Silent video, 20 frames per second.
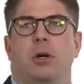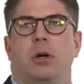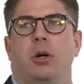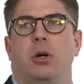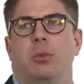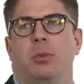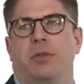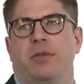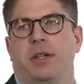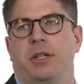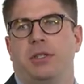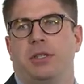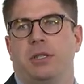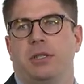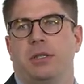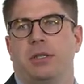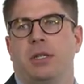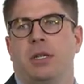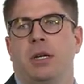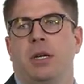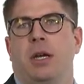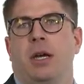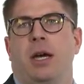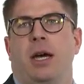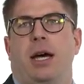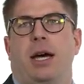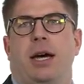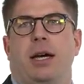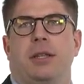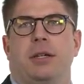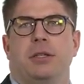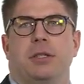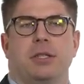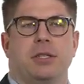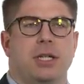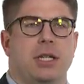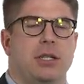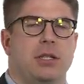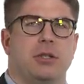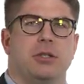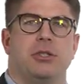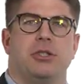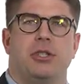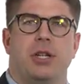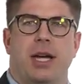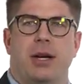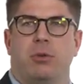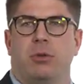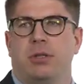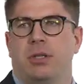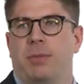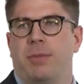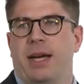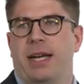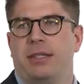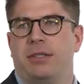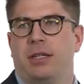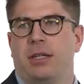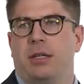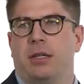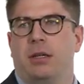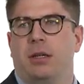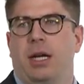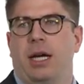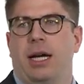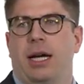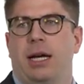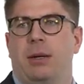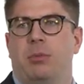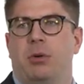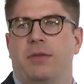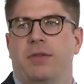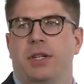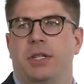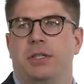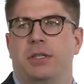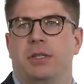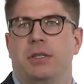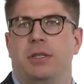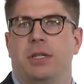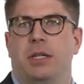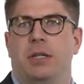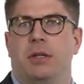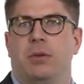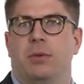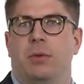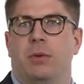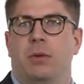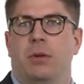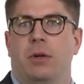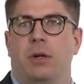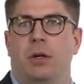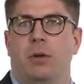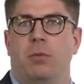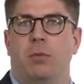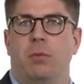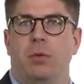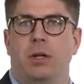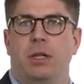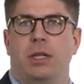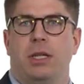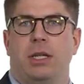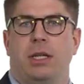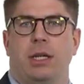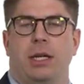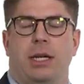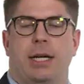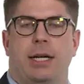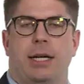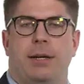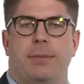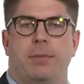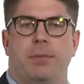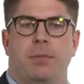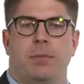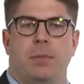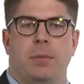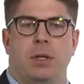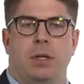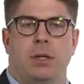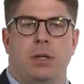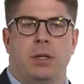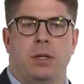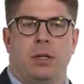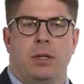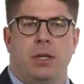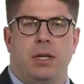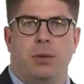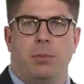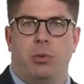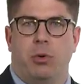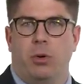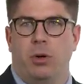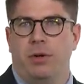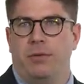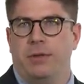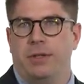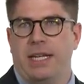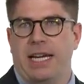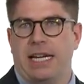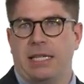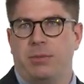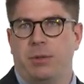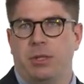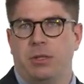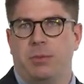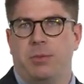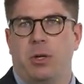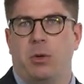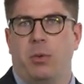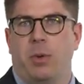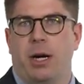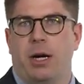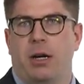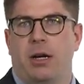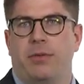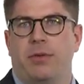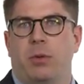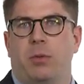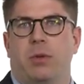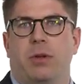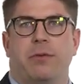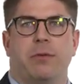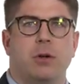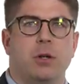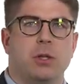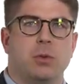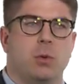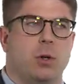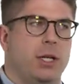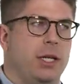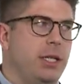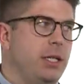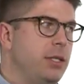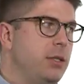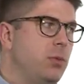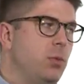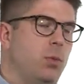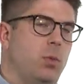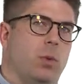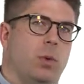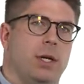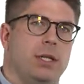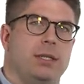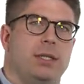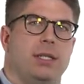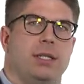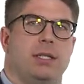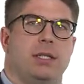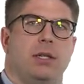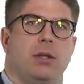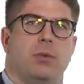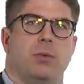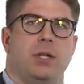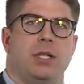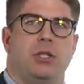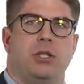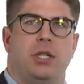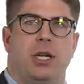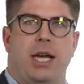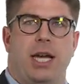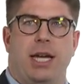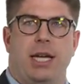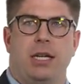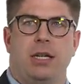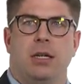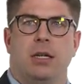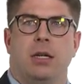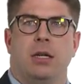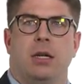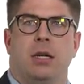code provisions that are just kind of your general domestic provisions that are really important for taxpayers to be aware of. And the first one is 163J,